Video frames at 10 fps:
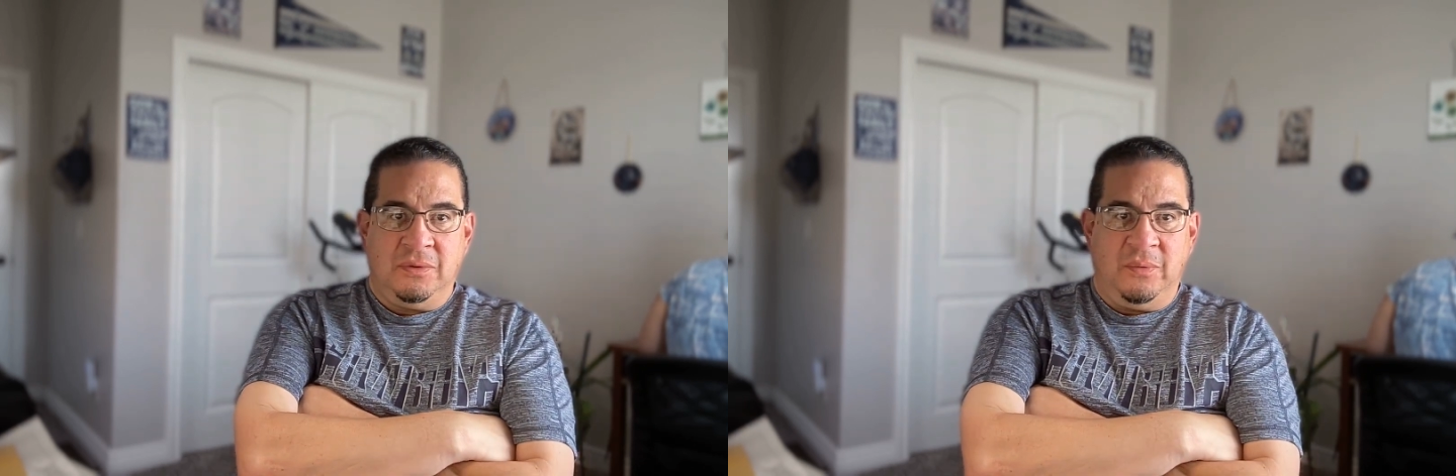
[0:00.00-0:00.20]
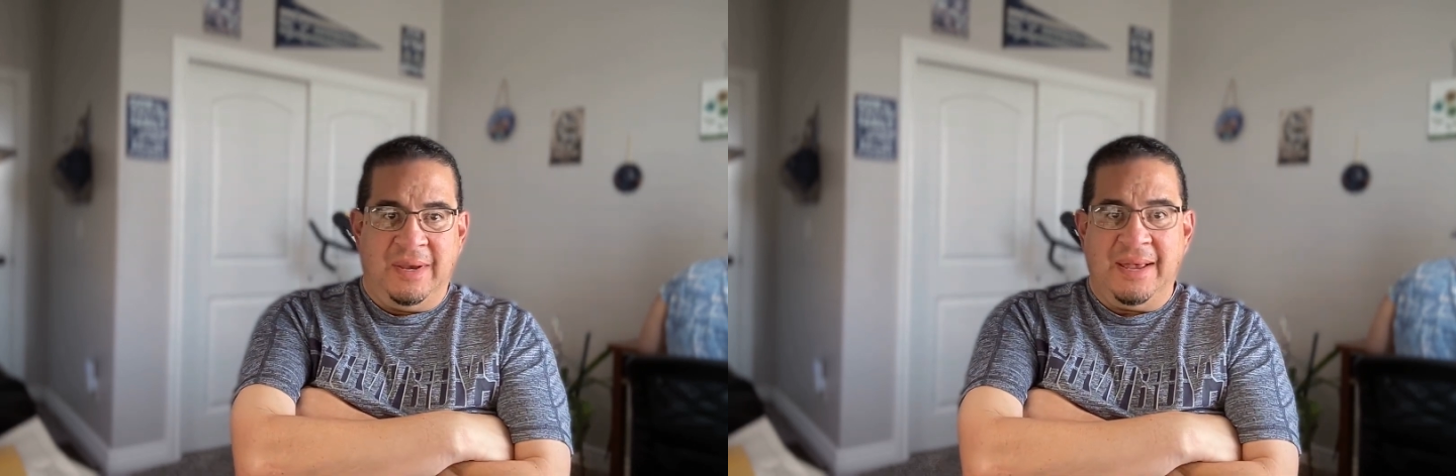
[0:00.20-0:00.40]

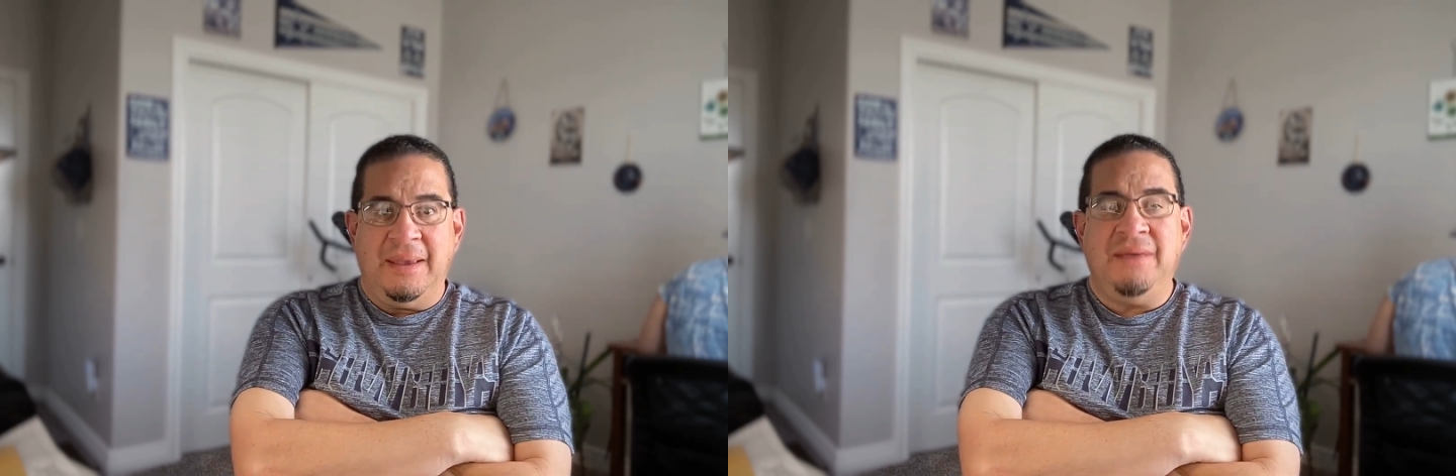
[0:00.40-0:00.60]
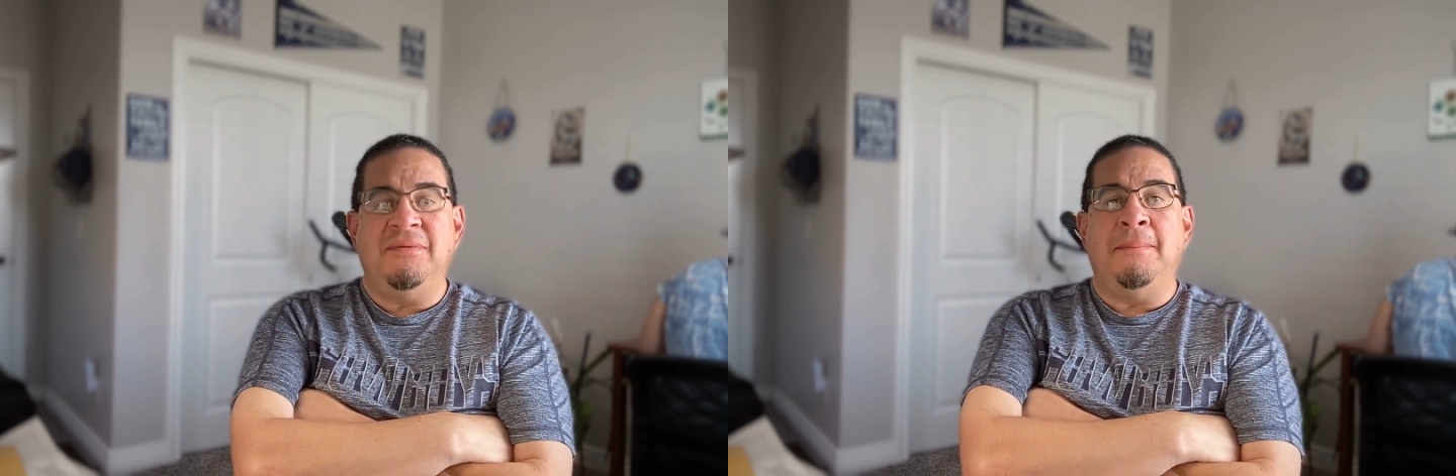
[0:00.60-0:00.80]
we got
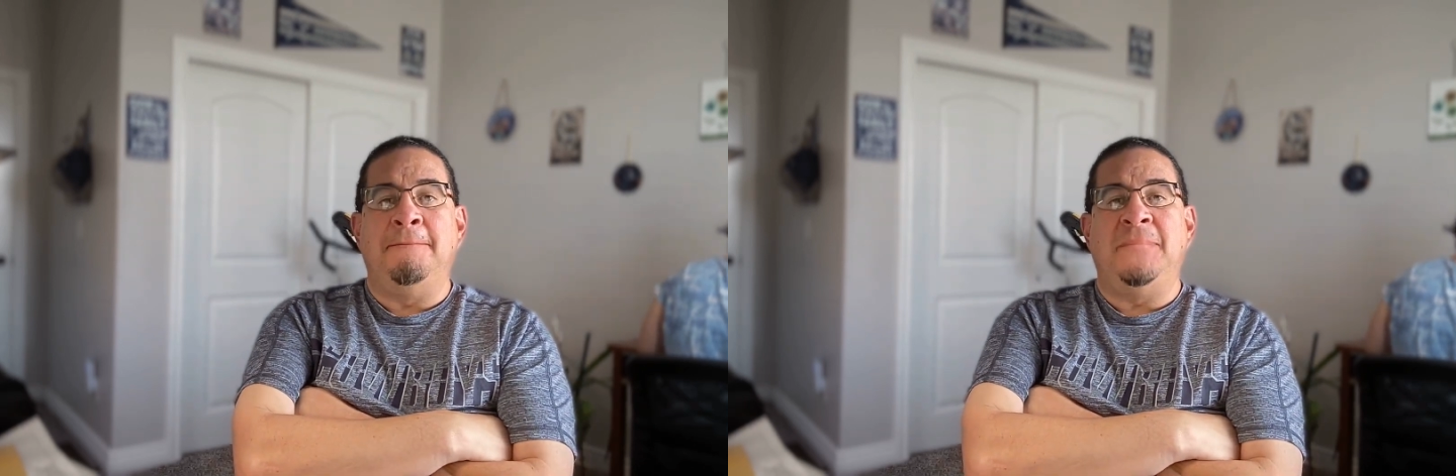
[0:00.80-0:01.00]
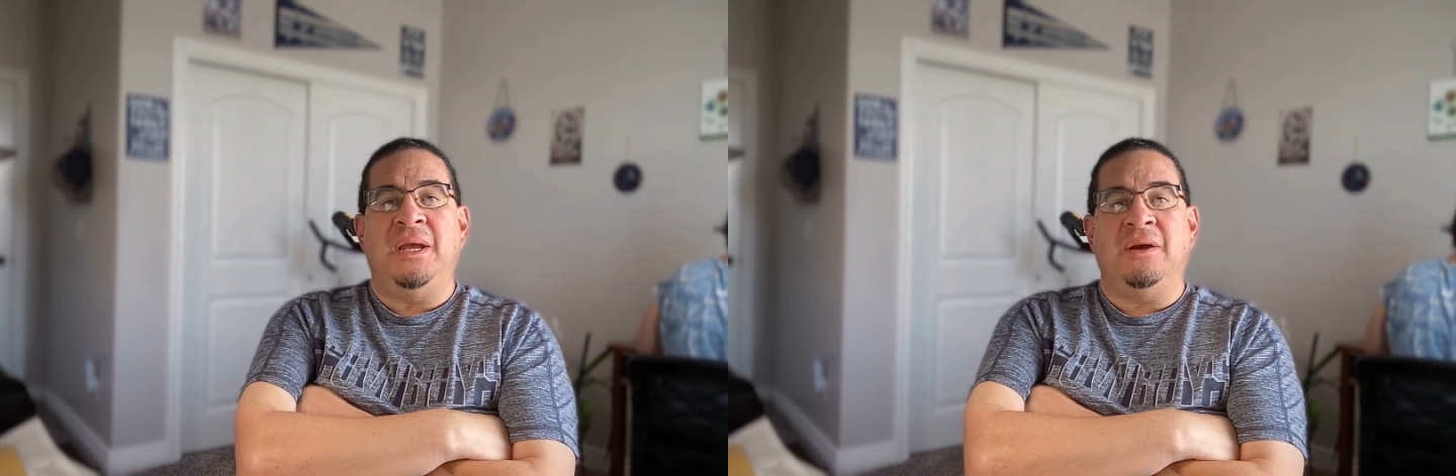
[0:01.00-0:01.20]
even
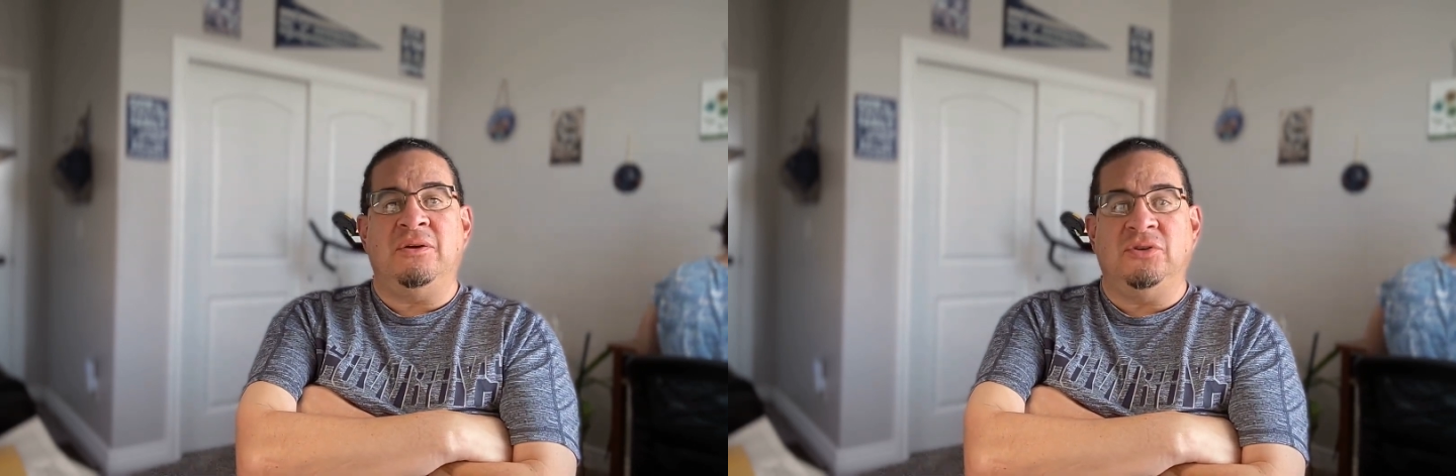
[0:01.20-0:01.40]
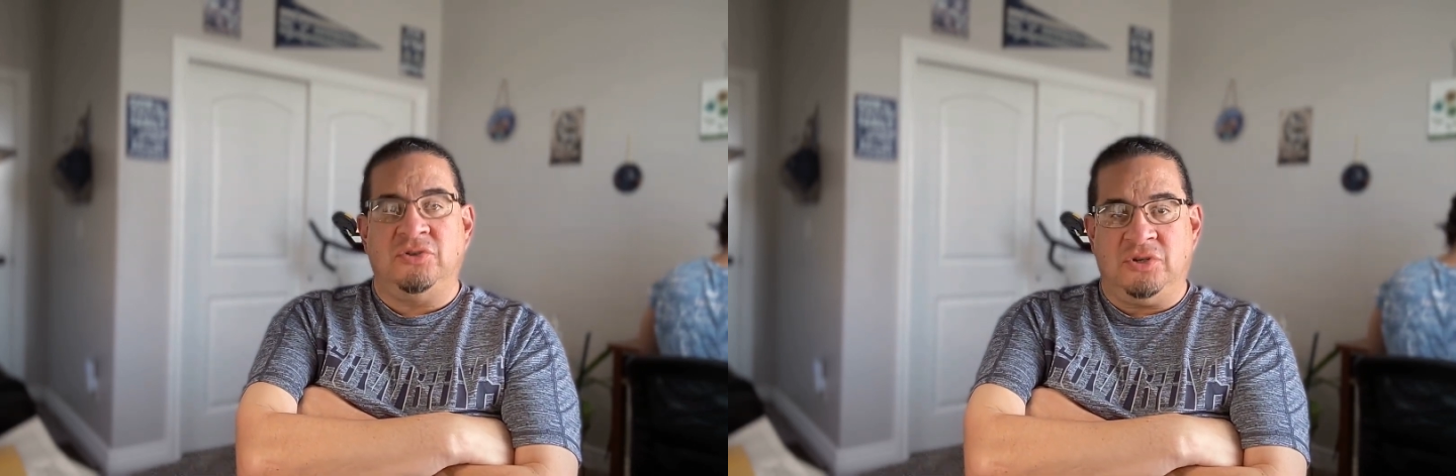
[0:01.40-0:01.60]

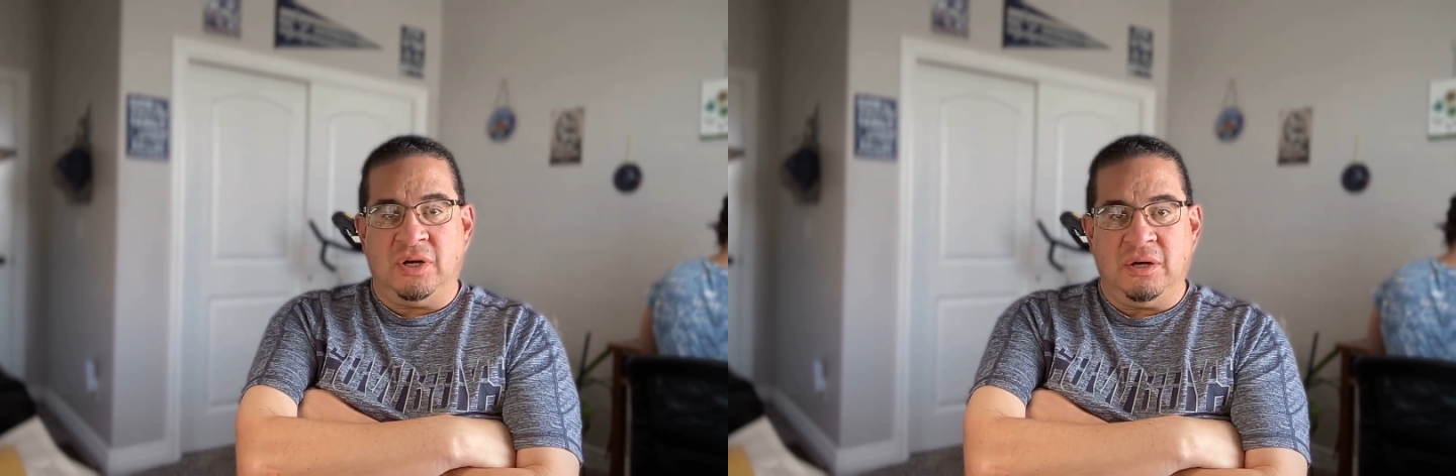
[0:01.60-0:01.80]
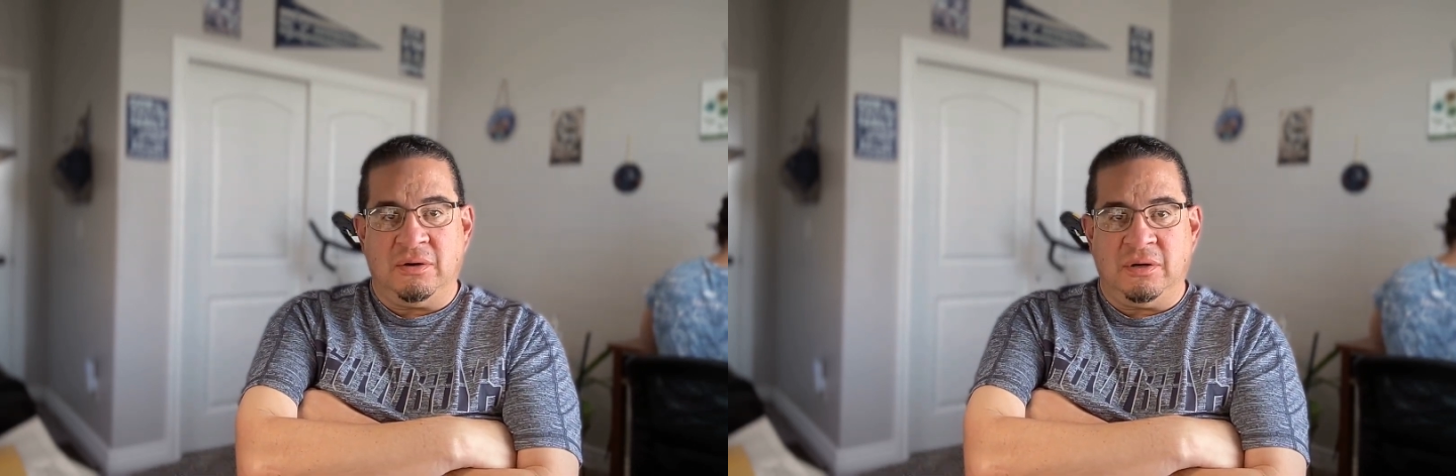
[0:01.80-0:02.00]
bigger and
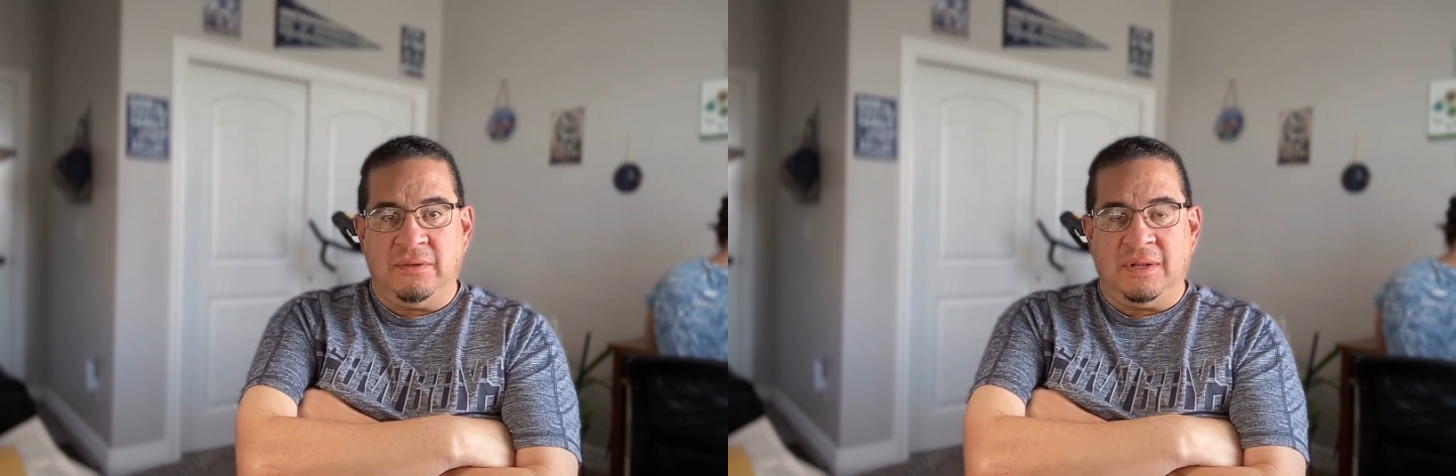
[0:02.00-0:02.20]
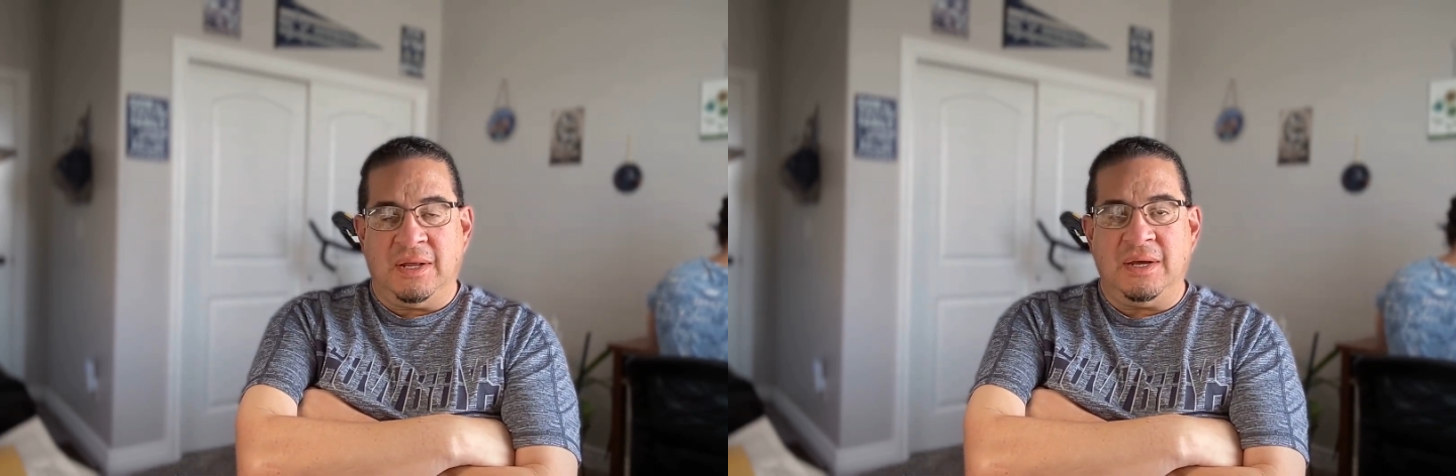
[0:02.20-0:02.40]
stronger on
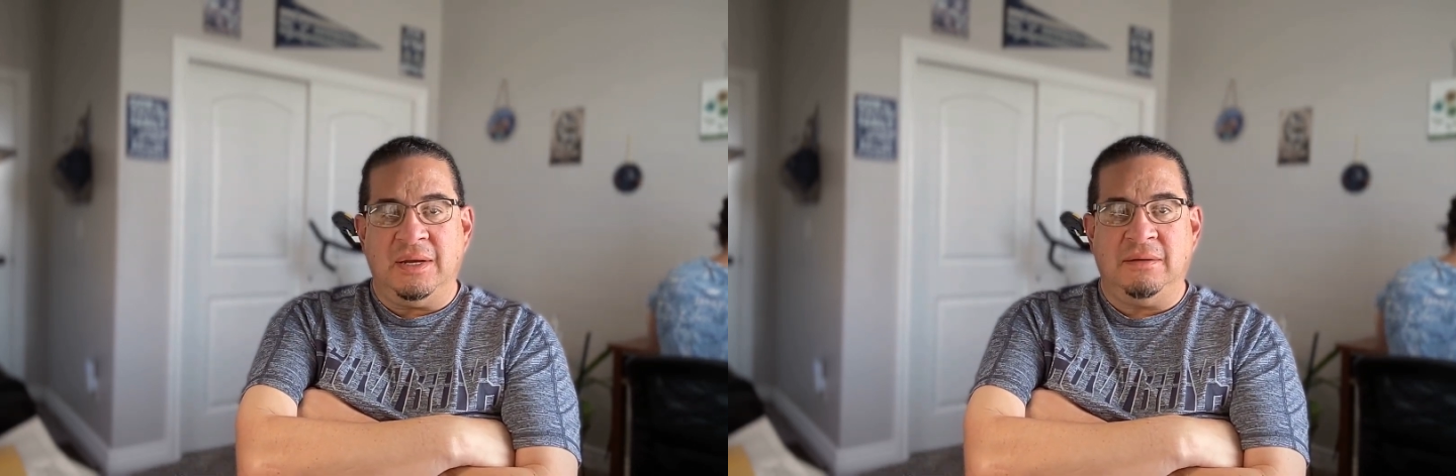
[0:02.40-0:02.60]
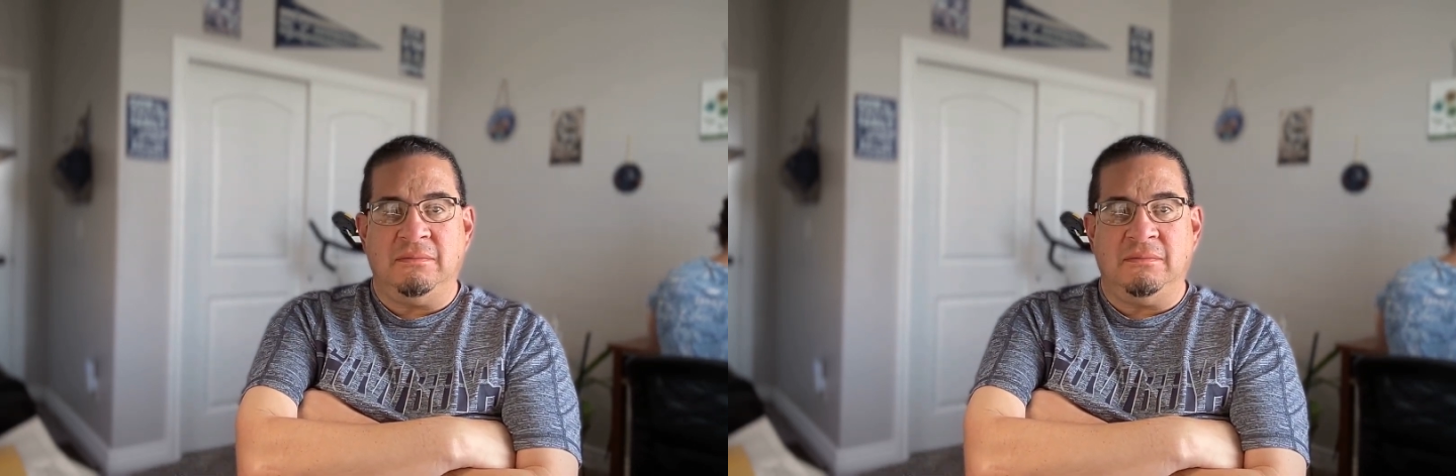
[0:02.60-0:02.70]
the line.